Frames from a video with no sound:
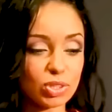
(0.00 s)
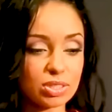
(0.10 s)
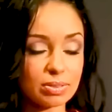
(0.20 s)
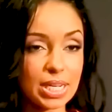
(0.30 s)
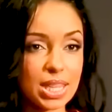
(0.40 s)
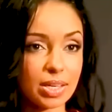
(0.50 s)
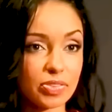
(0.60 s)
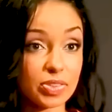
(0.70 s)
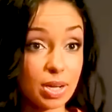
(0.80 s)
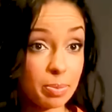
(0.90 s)
will do
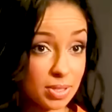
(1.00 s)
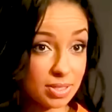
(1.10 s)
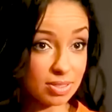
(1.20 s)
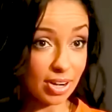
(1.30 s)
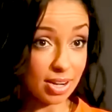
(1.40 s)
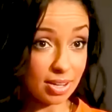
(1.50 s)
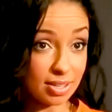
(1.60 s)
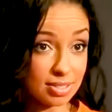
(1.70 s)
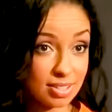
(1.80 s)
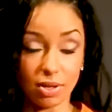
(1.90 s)
anything for numbers,
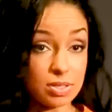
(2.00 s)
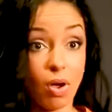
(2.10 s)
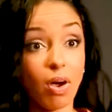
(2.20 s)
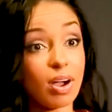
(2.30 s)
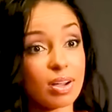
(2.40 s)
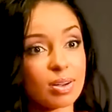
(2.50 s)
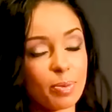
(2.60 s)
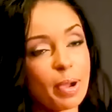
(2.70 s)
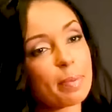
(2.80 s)
ratings, a song, or